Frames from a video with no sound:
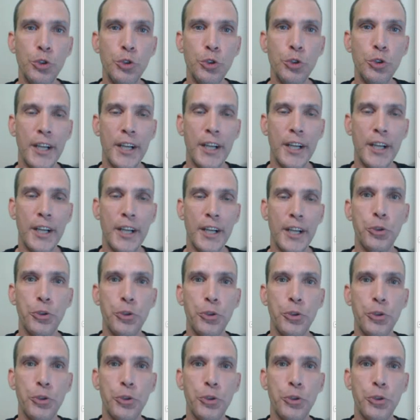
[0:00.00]
you want it
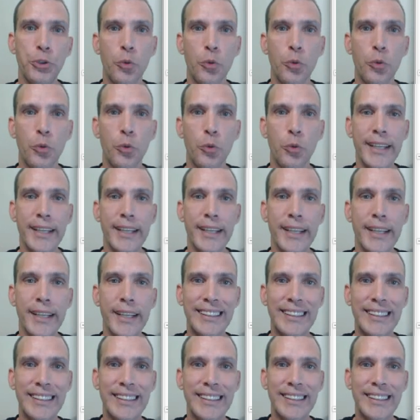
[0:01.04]
to overwrite
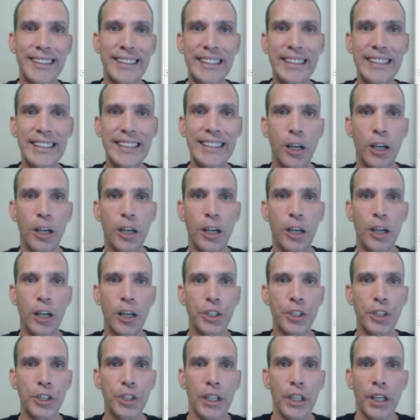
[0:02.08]
and clean out
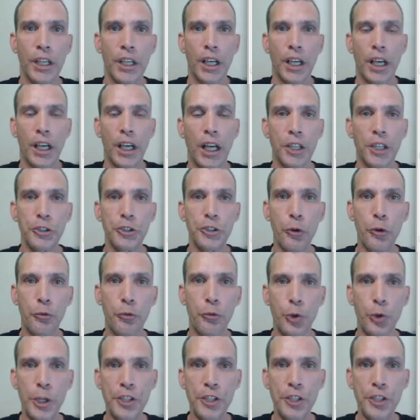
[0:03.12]
uh, your
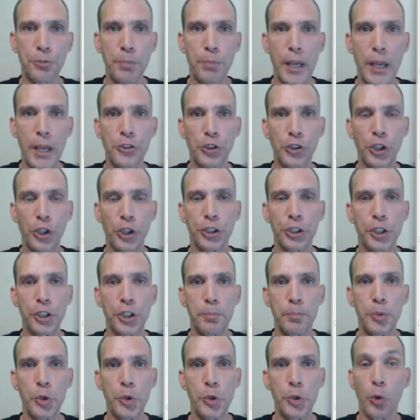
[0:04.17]
free space on the
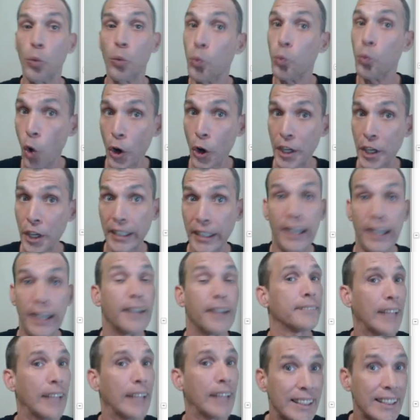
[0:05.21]
computer. Warning,
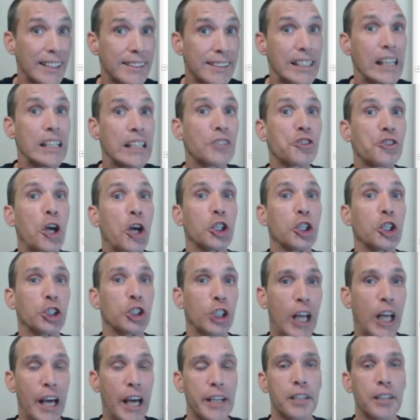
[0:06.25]
that takes a
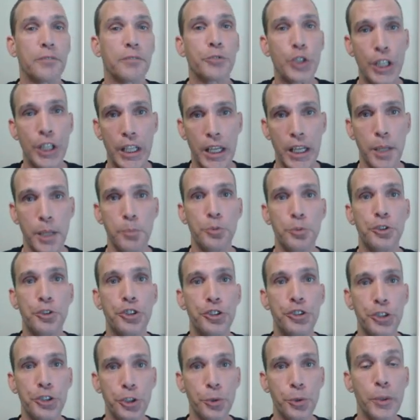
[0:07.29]
lot of time to
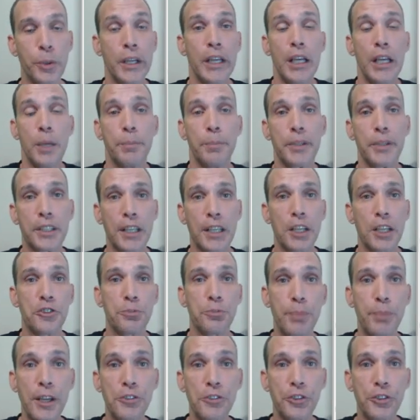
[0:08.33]
do because
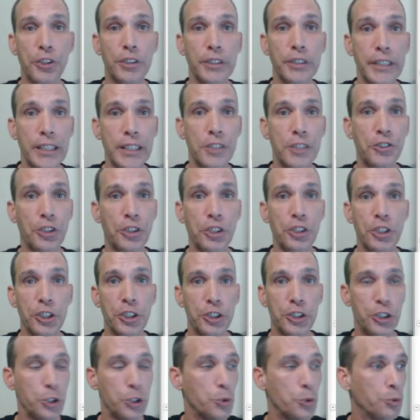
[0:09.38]
basically it's going to
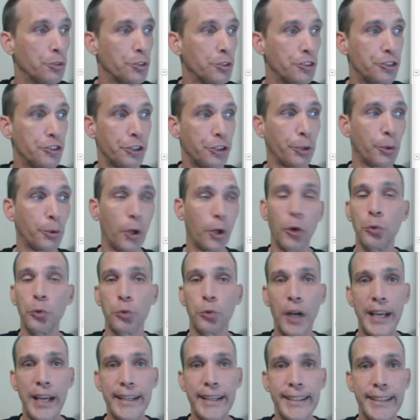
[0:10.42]
do zero
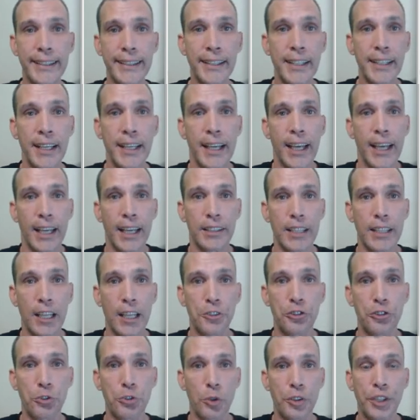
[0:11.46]
writing and that
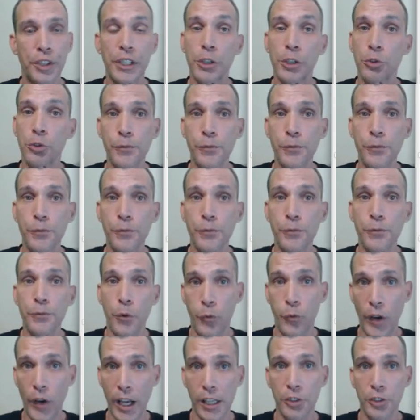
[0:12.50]
sort of thing. Great for
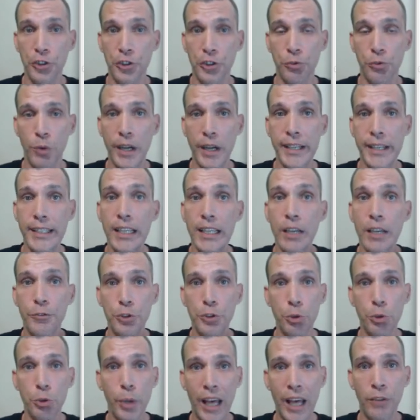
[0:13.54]
file shredding if
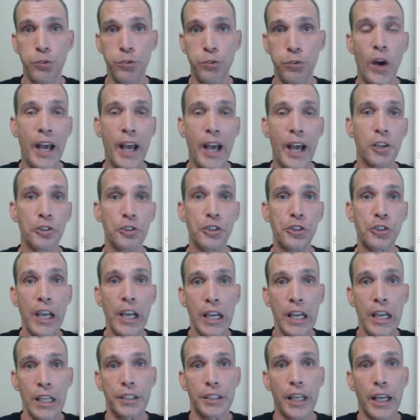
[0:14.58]
you have files
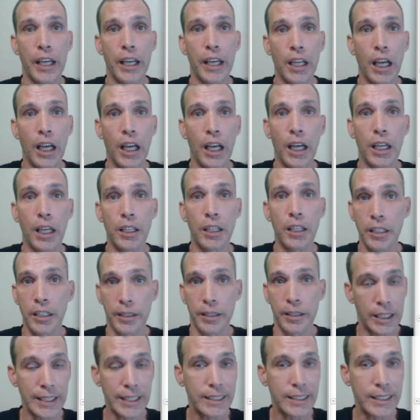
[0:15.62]
that uh,
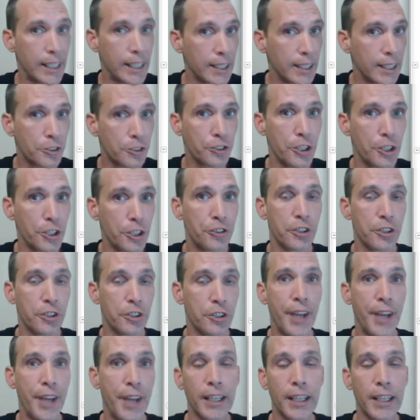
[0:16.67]
contain
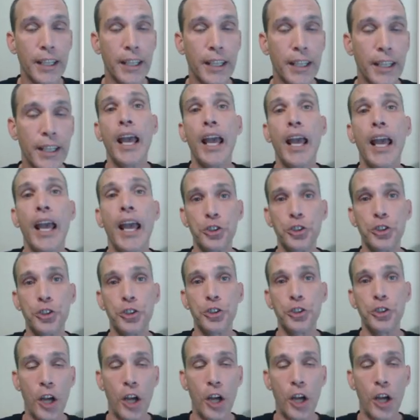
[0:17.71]
sensitive data and
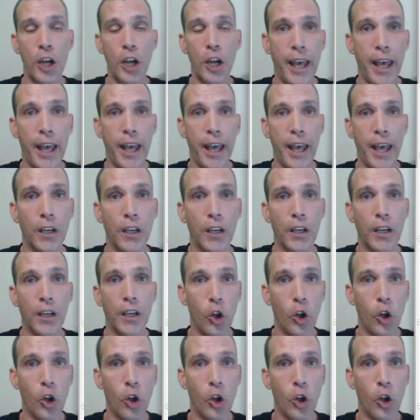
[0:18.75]
you want to have uh,
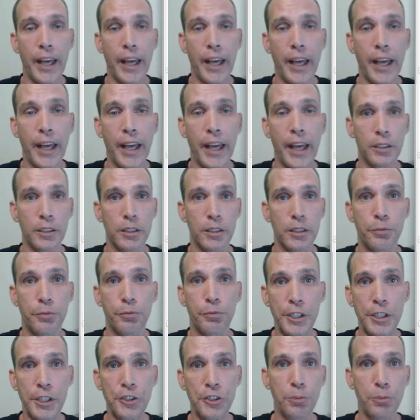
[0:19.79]
all that
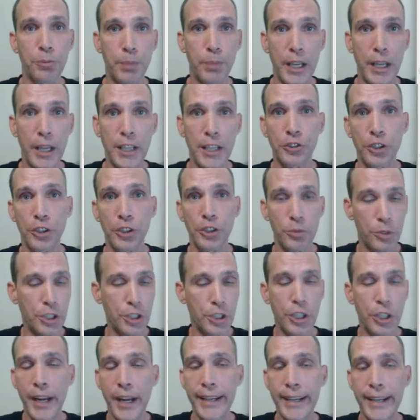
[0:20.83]
free space that, you
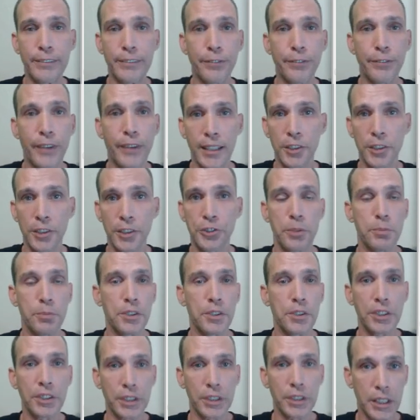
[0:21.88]
know, any files that have
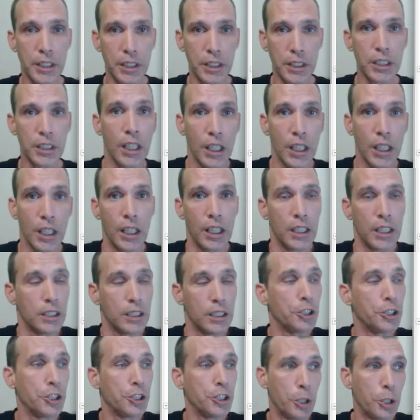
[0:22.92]
been deleted.
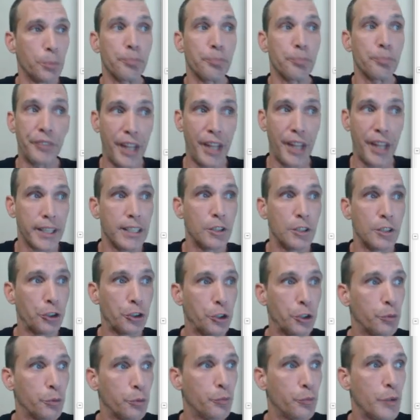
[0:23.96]
You know, that is a
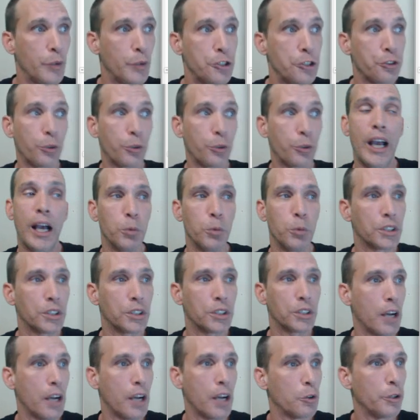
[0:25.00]
good feature. I will
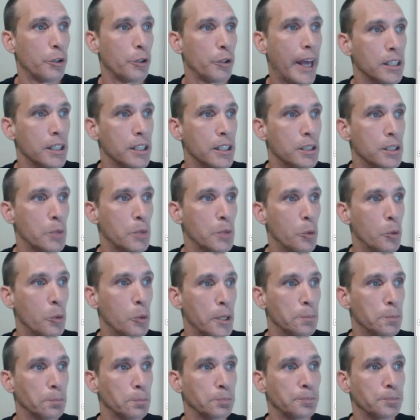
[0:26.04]
cover that in a
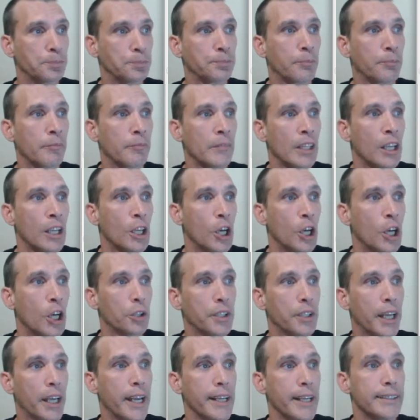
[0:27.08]
moment.
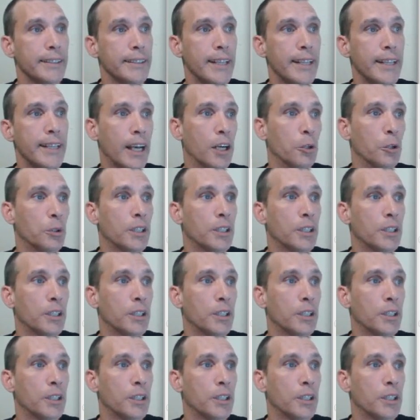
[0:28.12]
Okay, now